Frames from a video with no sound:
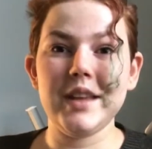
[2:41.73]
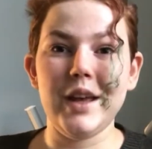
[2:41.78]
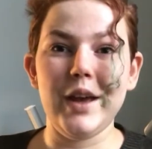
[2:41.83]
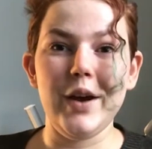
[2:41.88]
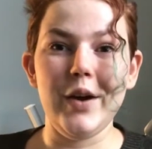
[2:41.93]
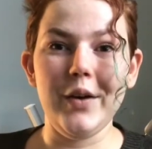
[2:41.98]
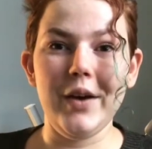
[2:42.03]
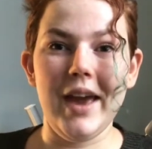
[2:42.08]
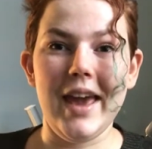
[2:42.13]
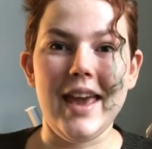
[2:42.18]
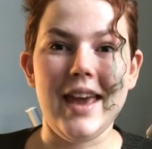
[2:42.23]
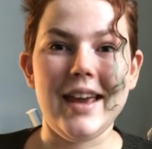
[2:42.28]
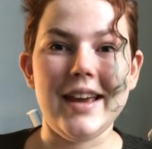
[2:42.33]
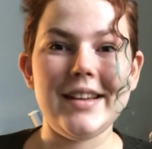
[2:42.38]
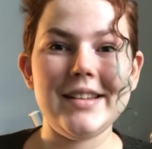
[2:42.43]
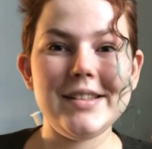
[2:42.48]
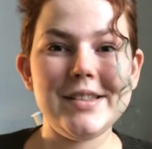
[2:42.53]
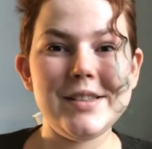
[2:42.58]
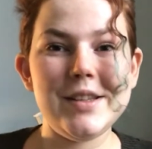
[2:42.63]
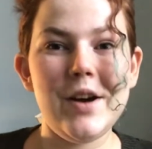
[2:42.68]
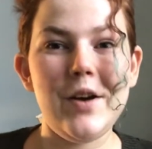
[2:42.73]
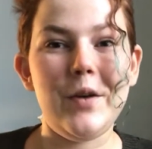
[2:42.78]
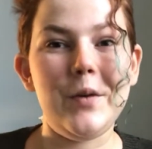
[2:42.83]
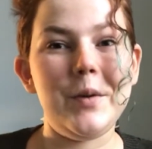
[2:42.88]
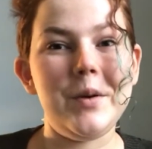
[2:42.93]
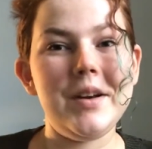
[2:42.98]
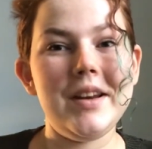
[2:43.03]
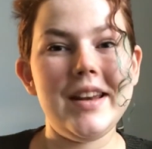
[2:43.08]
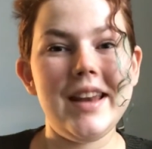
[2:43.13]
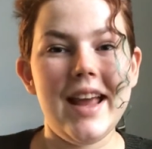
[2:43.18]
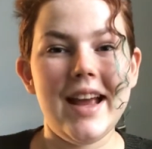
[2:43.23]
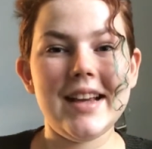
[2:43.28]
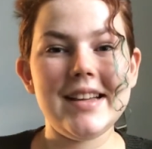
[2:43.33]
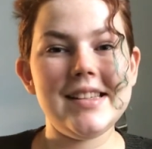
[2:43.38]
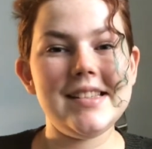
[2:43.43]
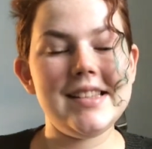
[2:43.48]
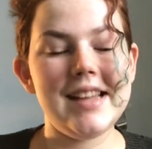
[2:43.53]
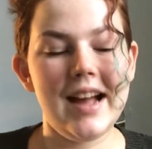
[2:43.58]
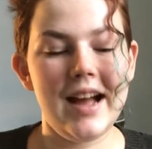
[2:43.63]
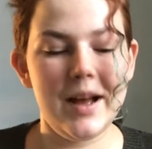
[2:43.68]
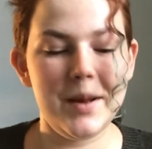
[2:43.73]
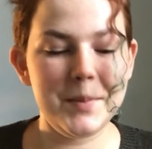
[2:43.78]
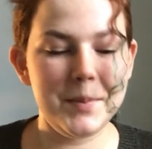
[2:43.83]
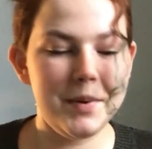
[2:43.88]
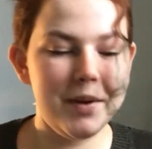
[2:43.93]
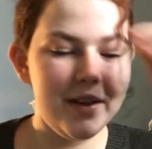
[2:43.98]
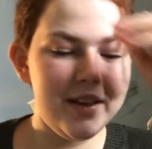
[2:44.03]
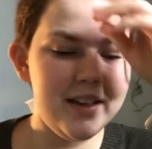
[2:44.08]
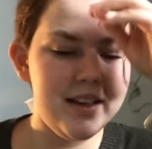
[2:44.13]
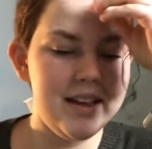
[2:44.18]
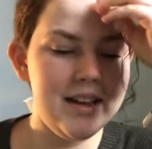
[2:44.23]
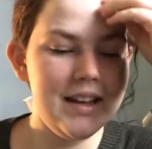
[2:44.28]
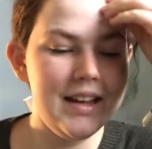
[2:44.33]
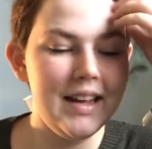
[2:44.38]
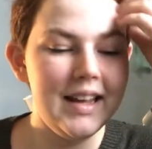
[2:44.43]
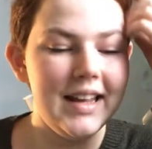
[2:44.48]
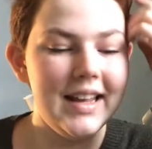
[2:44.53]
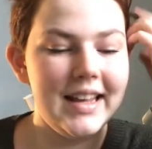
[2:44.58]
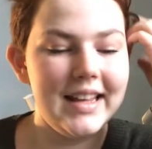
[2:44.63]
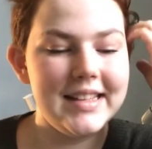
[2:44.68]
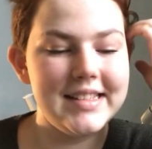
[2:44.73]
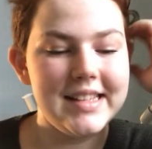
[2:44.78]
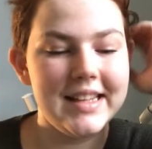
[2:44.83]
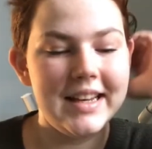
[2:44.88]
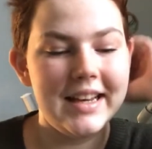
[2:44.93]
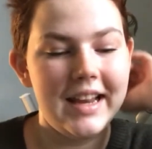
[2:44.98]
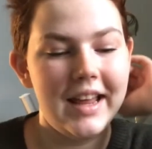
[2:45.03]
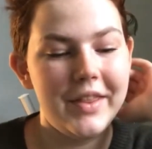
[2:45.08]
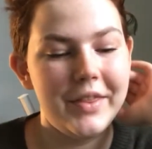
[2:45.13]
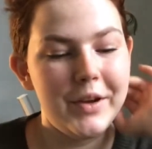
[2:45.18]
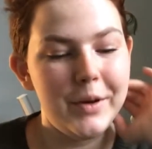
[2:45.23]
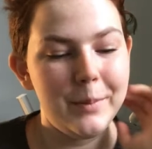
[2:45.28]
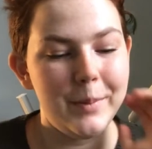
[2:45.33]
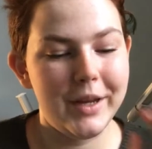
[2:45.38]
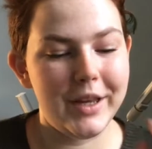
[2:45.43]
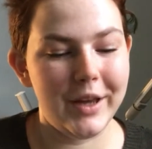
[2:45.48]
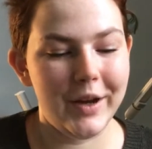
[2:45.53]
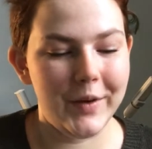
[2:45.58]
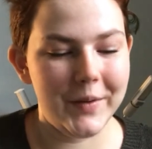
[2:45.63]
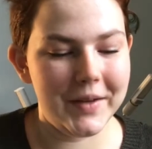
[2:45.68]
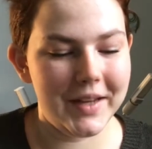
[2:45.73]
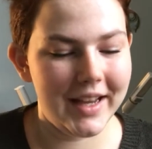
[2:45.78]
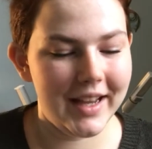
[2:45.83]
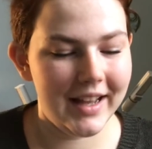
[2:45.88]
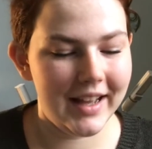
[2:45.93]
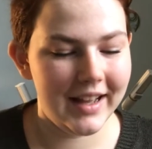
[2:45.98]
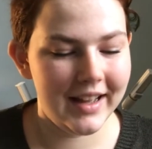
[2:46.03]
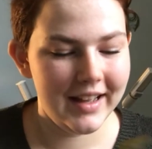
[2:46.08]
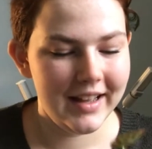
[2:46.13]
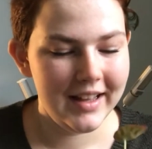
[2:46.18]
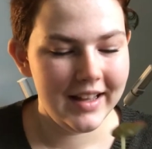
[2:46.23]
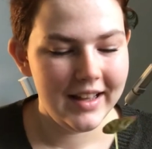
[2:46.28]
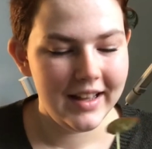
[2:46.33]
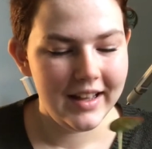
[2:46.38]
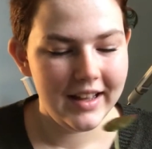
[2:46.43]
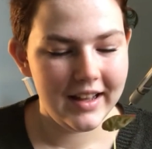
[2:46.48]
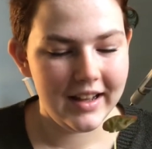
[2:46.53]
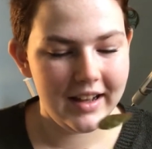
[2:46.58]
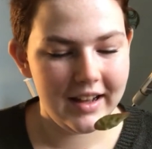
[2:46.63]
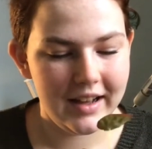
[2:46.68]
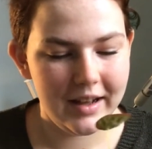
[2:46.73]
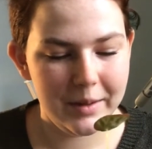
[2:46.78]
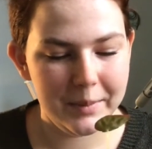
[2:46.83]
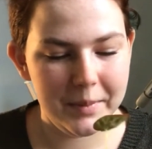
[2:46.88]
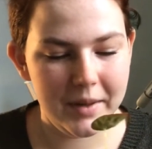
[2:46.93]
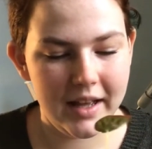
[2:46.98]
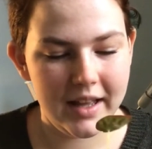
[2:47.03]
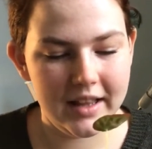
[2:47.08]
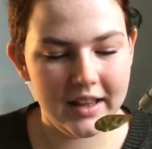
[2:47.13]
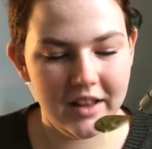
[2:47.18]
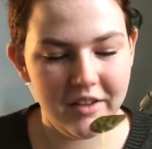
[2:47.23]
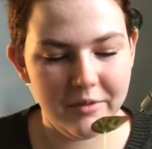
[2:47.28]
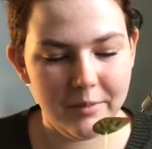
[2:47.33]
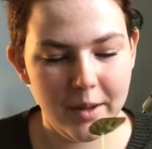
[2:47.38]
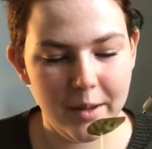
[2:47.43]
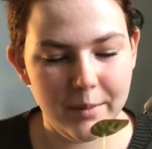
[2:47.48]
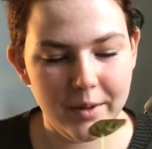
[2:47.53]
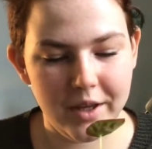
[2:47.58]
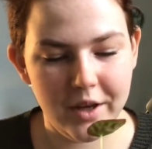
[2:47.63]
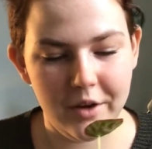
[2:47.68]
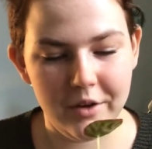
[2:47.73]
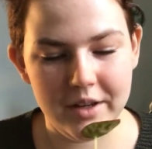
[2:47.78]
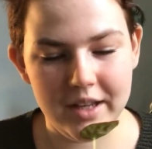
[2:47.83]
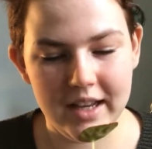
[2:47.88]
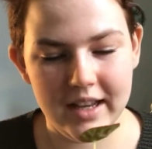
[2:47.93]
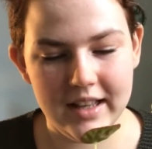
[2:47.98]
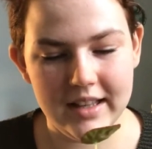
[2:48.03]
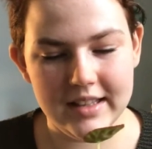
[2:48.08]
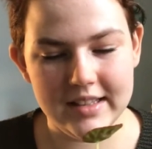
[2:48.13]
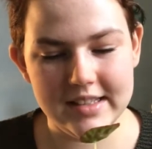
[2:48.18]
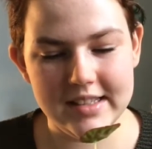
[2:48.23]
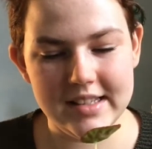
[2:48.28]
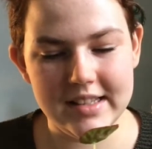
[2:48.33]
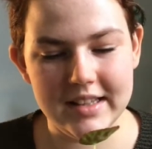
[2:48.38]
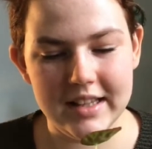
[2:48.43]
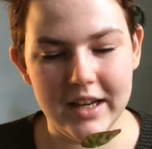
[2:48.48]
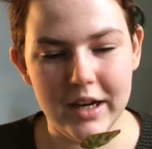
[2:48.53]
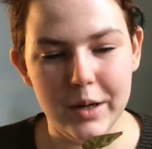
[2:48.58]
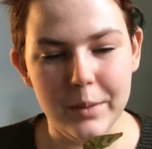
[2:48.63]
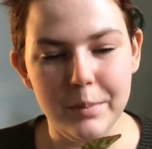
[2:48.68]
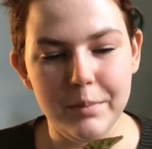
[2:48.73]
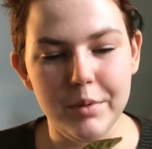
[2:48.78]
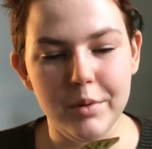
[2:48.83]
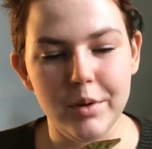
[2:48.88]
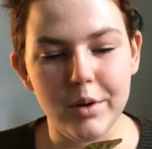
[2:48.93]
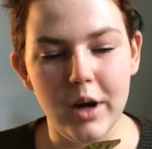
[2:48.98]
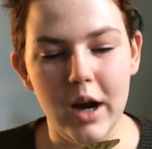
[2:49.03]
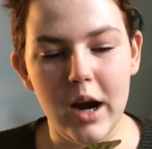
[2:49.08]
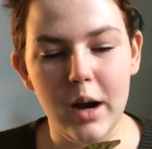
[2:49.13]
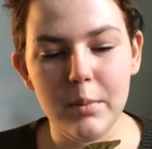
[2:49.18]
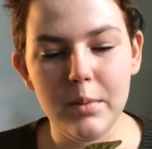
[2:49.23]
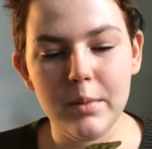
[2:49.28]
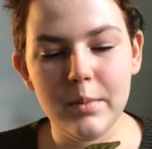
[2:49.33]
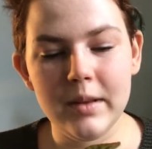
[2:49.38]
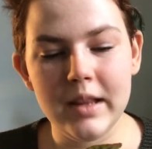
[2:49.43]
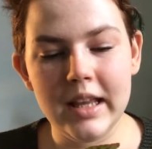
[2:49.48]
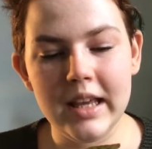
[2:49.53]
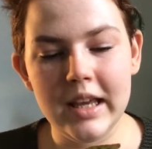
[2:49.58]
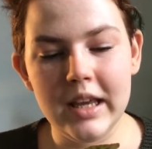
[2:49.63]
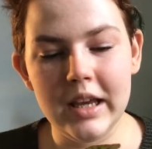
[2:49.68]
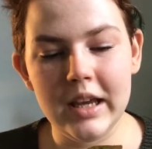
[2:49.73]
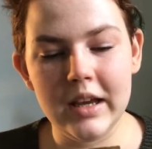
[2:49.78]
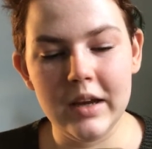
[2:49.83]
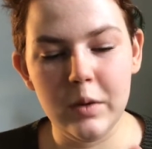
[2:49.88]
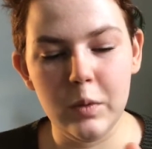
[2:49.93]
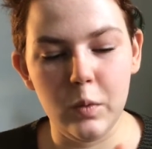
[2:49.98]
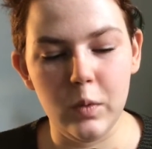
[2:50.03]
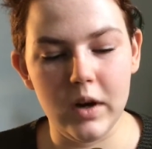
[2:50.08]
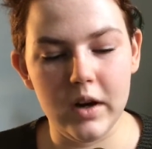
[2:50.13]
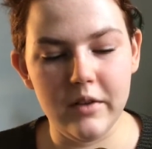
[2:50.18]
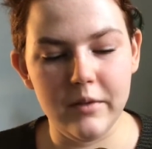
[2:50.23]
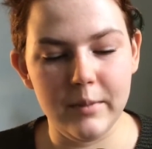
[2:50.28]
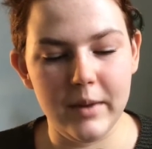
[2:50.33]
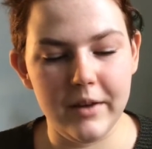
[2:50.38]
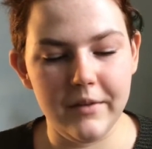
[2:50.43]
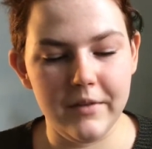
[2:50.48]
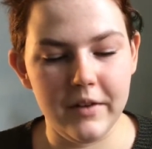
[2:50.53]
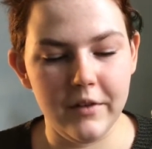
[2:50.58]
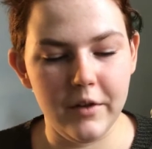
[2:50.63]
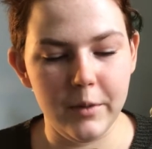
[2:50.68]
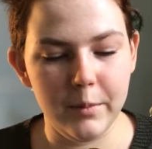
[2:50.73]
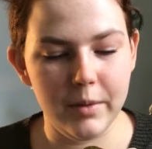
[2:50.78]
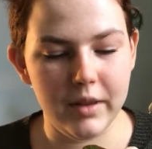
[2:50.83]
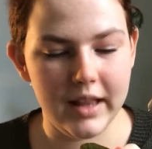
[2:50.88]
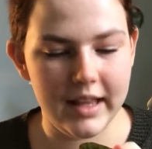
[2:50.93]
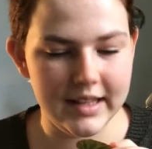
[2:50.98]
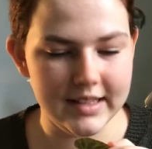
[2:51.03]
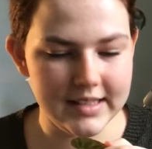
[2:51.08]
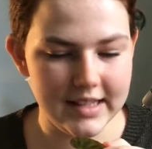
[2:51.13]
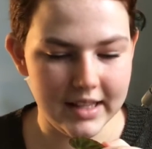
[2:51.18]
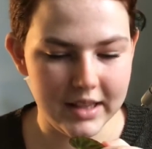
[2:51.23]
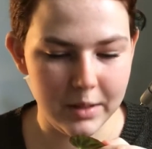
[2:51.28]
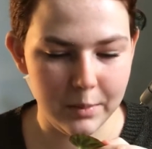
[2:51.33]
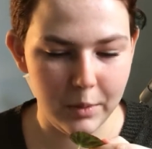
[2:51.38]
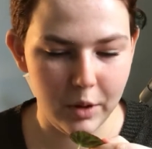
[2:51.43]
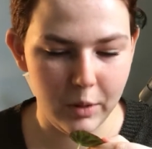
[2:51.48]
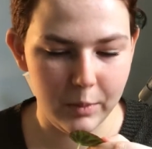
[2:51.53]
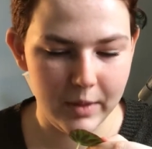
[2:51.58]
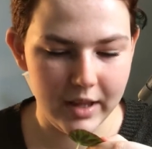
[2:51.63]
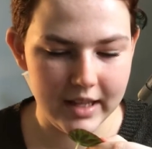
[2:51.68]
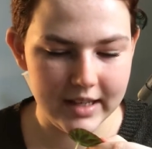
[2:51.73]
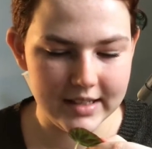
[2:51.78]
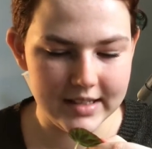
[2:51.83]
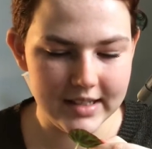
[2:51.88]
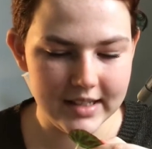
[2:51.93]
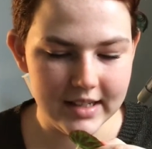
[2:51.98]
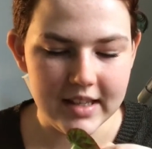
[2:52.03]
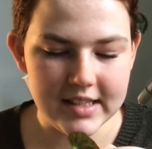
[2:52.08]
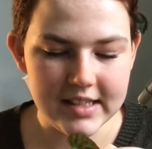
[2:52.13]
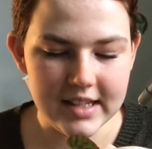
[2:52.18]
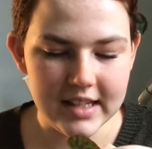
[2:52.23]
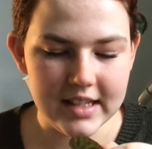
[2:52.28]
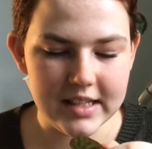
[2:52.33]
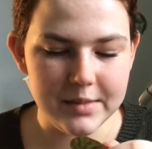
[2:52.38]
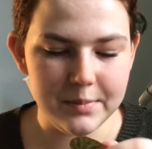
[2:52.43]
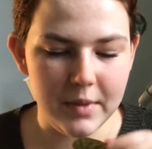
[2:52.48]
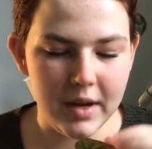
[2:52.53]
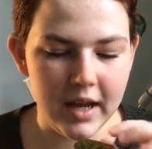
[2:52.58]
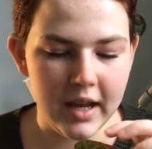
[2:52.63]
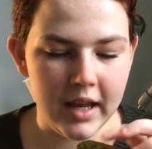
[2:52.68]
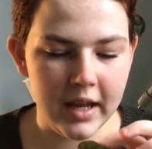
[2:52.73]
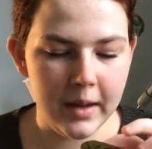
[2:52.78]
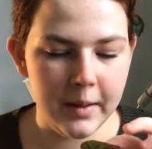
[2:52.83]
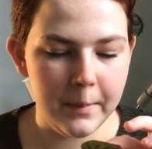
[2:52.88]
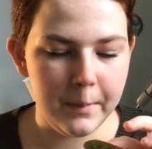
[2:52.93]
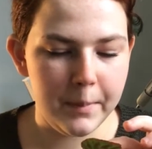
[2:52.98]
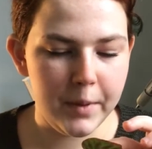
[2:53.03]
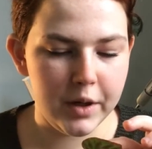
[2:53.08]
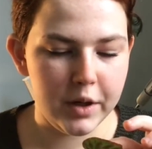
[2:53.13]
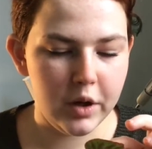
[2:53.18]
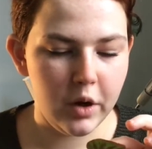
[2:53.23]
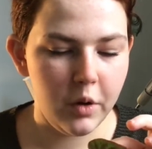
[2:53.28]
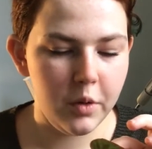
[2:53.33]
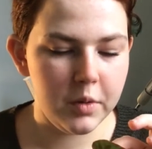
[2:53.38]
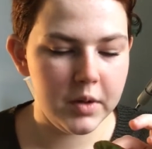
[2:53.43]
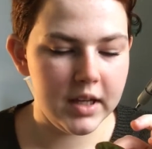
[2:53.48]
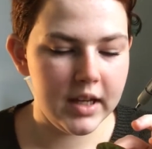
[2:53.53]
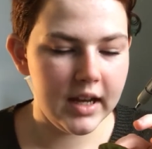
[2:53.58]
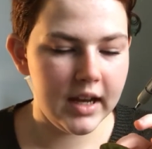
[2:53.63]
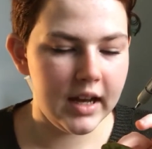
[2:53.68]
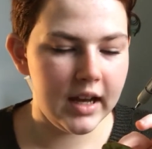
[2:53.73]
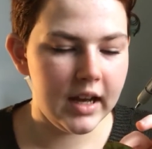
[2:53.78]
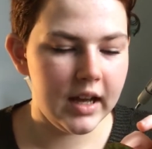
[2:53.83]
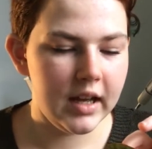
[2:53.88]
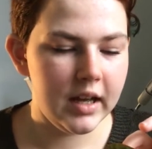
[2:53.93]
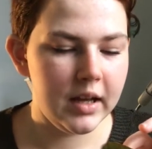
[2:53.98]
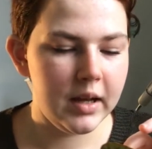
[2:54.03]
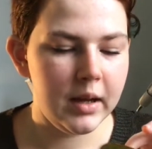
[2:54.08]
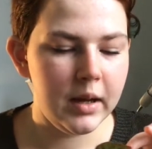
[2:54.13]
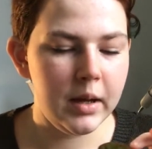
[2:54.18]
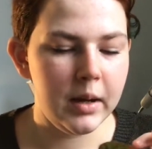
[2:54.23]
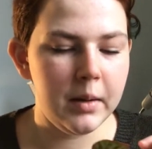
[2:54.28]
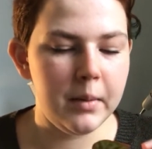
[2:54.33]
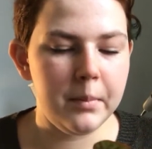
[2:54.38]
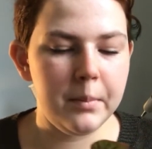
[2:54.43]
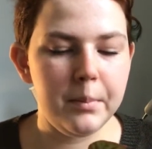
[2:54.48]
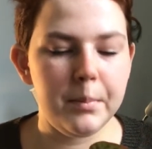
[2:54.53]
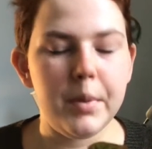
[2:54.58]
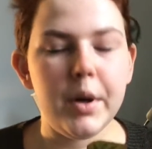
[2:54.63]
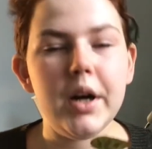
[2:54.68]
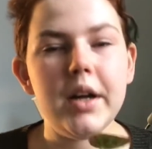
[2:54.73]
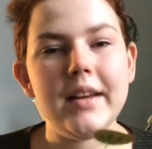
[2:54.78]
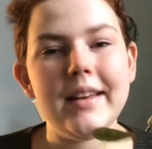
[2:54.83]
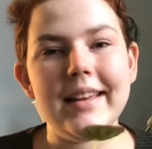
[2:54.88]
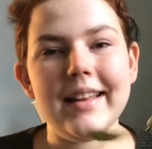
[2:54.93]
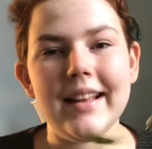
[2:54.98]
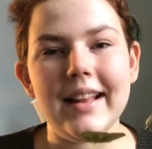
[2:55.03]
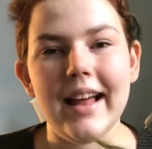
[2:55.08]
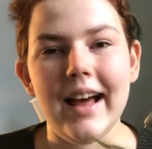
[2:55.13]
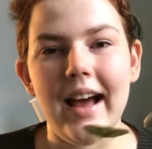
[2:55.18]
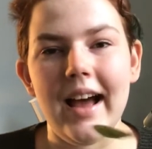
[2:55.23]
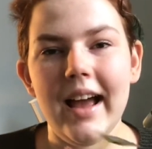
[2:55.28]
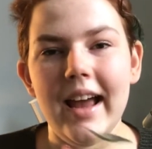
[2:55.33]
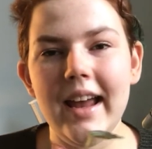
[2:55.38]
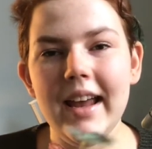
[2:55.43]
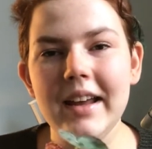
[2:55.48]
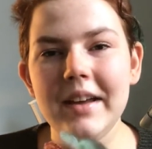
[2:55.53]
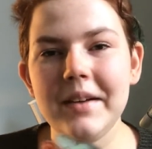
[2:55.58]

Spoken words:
Okay, so next up is another begonia. I love my begonias. They're probably one of my favorite plants at the moment. This is my Begonia Berkelii.